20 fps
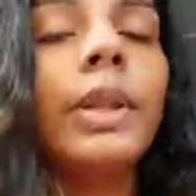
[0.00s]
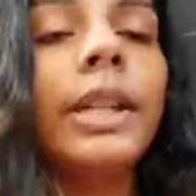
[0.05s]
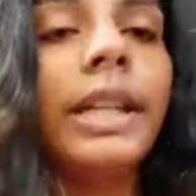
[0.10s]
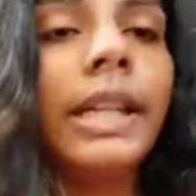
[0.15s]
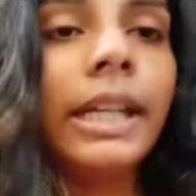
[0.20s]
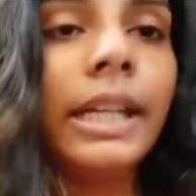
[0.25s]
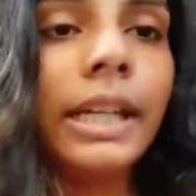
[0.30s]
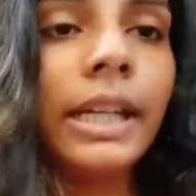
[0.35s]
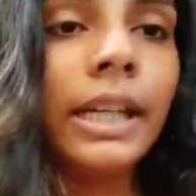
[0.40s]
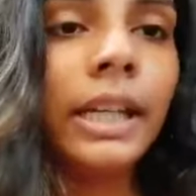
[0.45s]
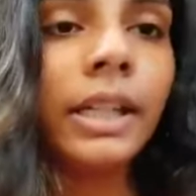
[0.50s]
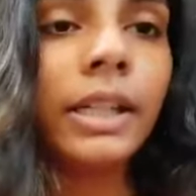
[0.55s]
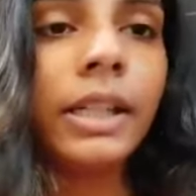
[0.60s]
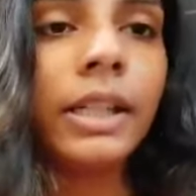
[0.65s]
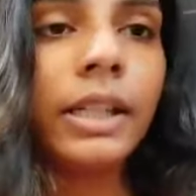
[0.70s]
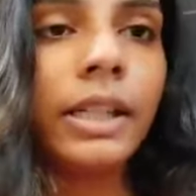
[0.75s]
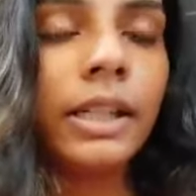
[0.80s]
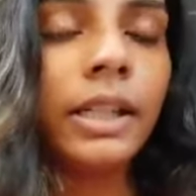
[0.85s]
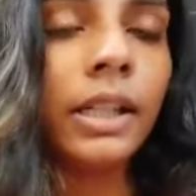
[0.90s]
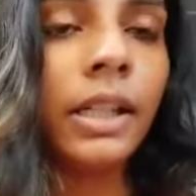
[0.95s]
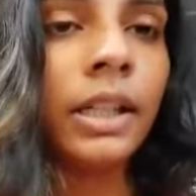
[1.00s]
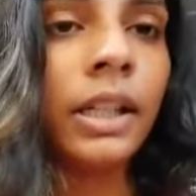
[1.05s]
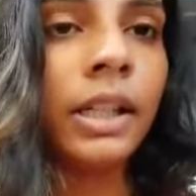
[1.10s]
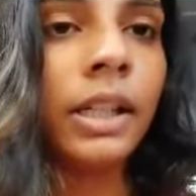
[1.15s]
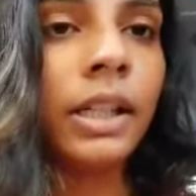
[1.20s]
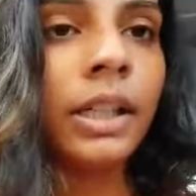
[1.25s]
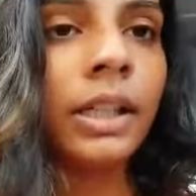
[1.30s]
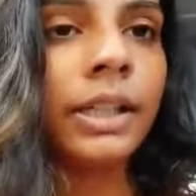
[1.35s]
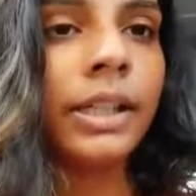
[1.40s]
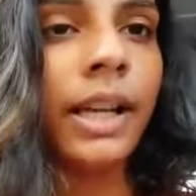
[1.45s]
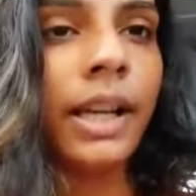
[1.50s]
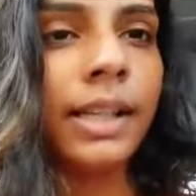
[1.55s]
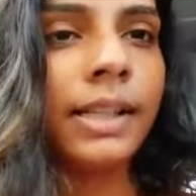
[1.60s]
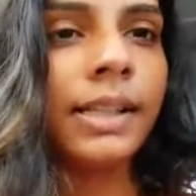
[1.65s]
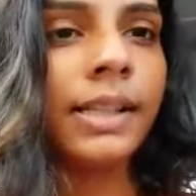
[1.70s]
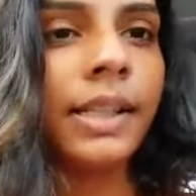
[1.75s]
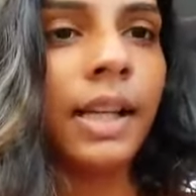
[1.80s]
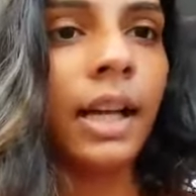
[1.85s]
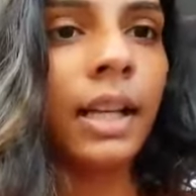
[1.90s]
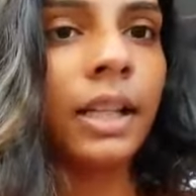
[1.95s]
So he
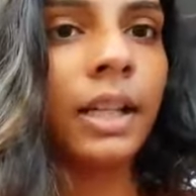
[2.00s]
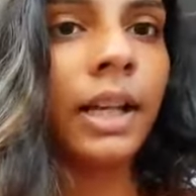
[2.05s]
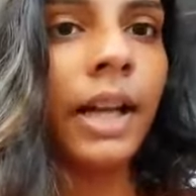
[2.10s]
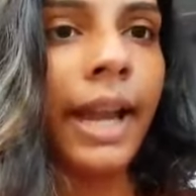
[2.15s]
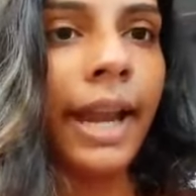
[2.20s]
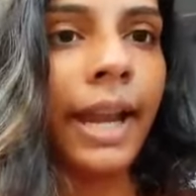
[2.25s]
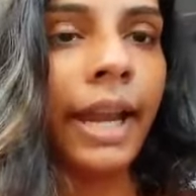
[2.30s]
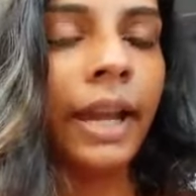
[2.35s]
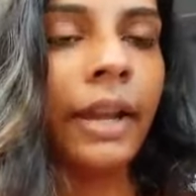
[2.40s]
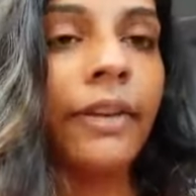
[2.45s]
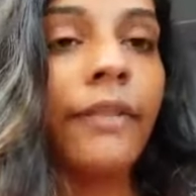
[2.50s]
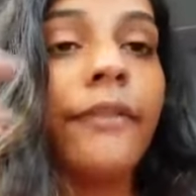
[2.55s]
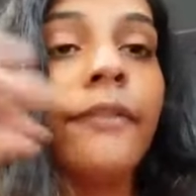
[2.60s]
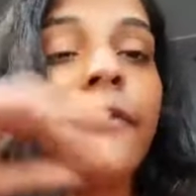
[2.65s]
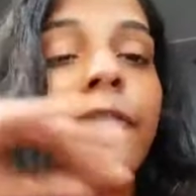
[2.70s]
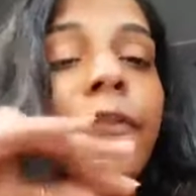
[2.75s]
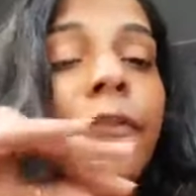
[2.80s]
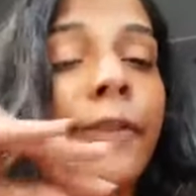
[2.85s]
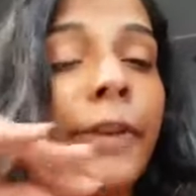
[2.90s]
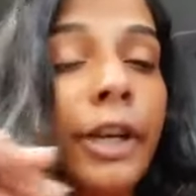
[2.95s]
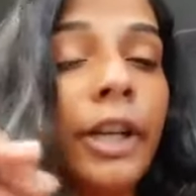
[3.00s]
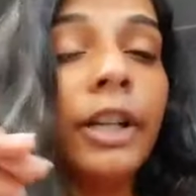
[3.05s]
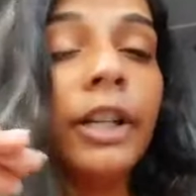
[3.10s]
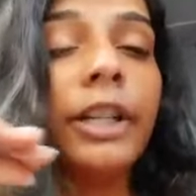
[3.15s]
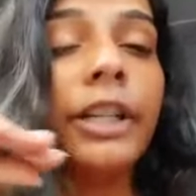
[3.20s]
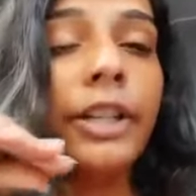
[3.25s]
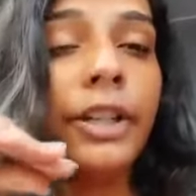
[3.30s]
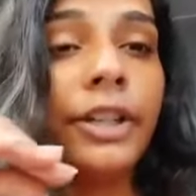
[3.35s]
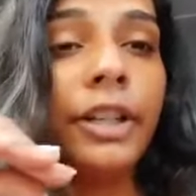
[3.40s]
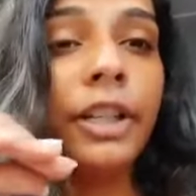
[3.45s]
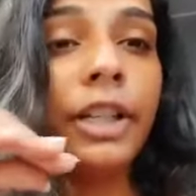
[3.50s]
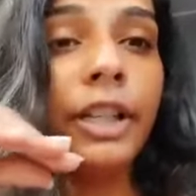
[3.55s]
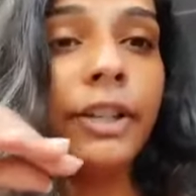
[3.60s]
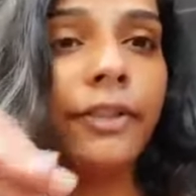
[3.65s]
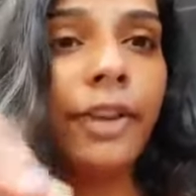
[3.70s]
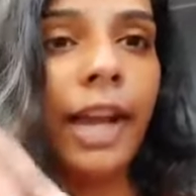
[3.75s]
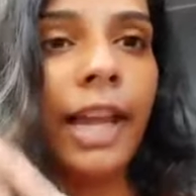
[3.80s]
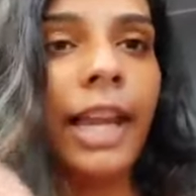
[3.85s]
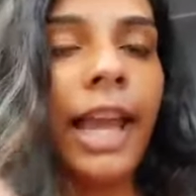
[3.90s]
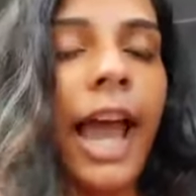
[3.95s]
does color hair really
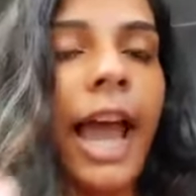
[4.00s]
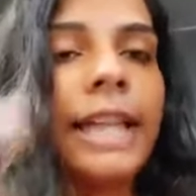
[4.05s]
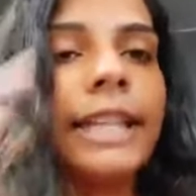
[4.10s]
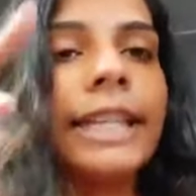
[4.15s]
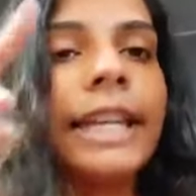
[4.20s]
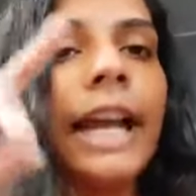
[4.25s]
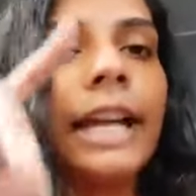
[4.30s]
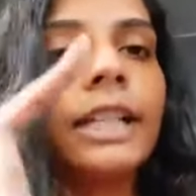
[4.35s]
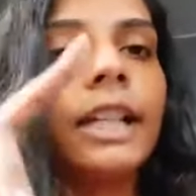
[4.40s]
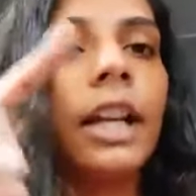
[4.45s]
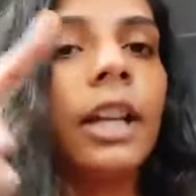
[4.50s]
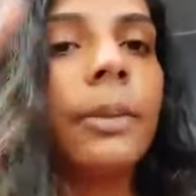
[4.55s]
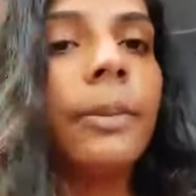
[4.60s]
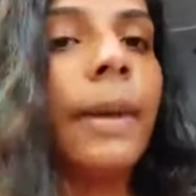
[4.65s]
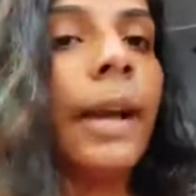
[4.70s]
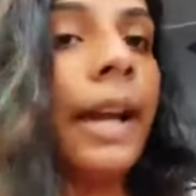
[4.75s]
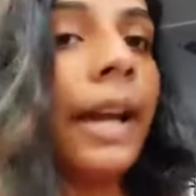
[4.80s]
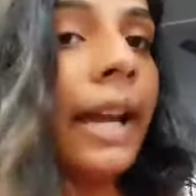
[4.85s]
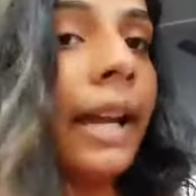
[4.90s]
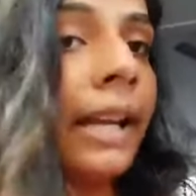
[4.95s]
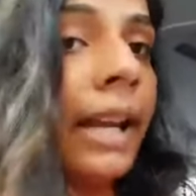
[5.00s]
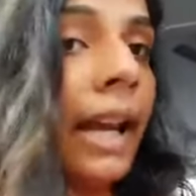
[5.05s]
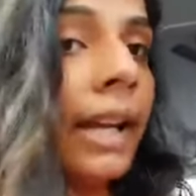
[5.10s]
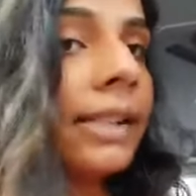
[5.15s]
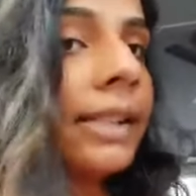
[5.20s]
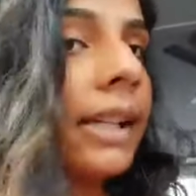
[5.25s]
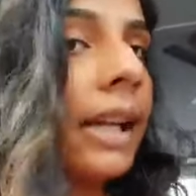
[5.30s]
well, and he had colored my hair last